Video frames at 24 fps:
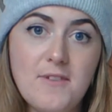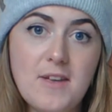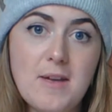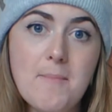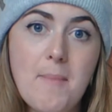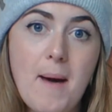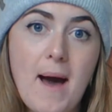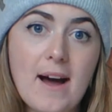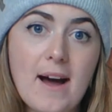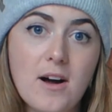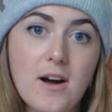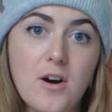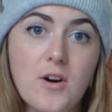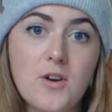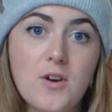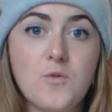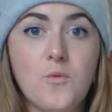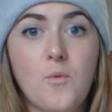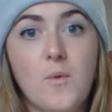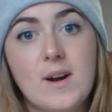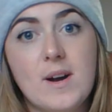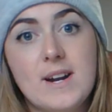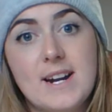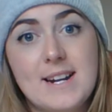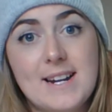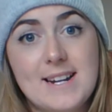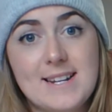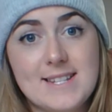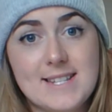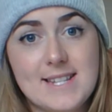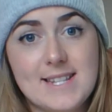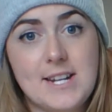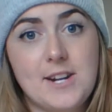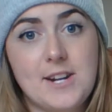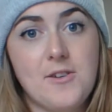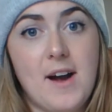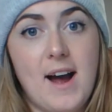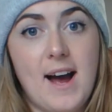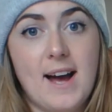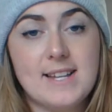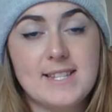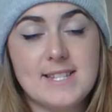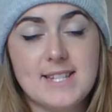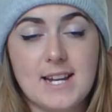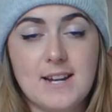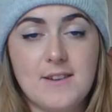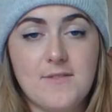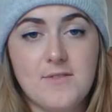feedback on what it is that you're
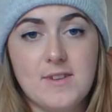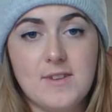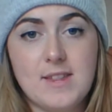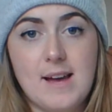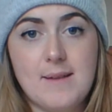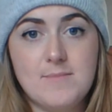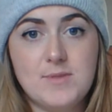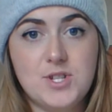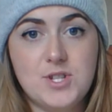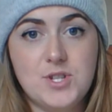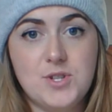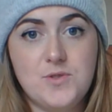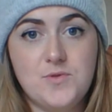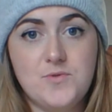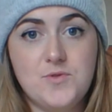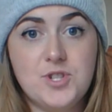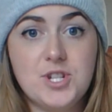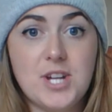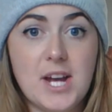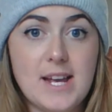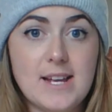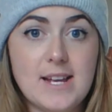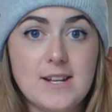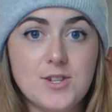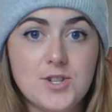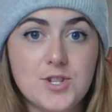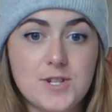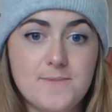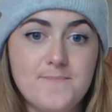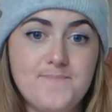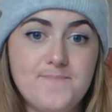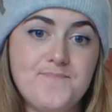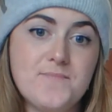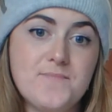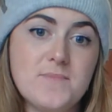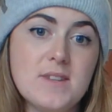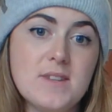asking for them to change.